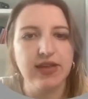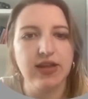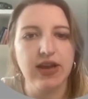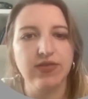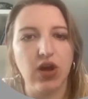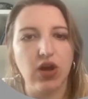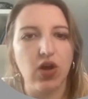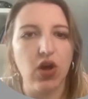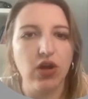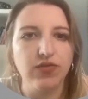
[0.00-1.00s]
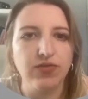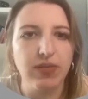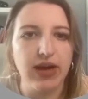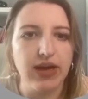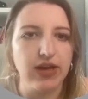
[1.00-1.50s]
And then I've got all of
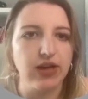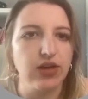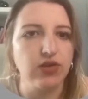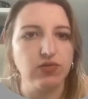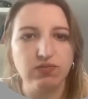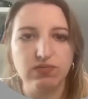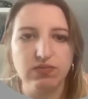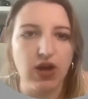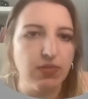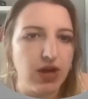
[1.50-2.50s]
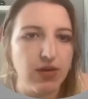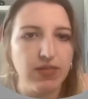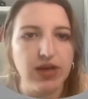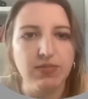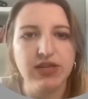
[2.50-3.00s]
my, you know,
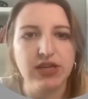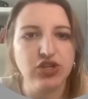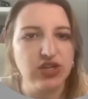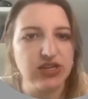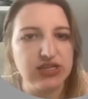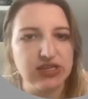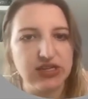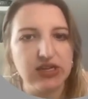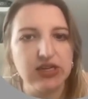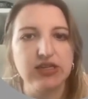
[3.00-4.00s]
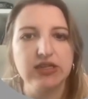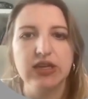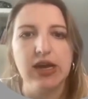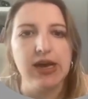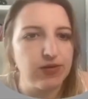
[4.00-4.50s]
upcoming potential ideas.
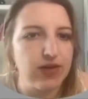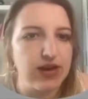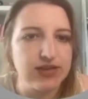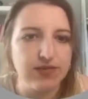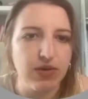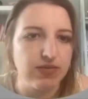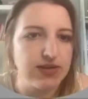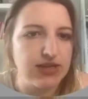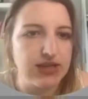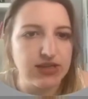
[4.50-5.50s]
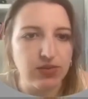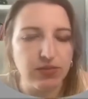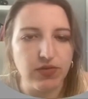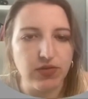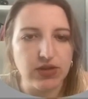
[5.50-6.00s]
You guys have probably seen this one
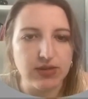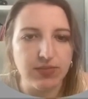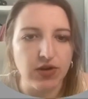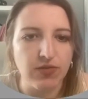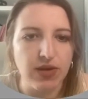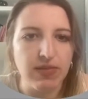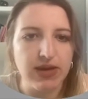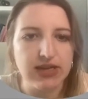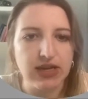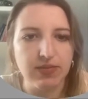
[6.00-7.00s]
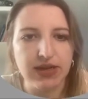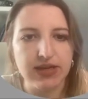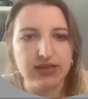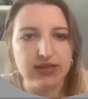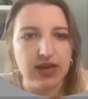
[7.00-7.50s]
before. This is part of my main
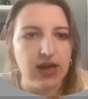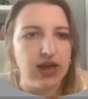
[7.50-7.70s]
database.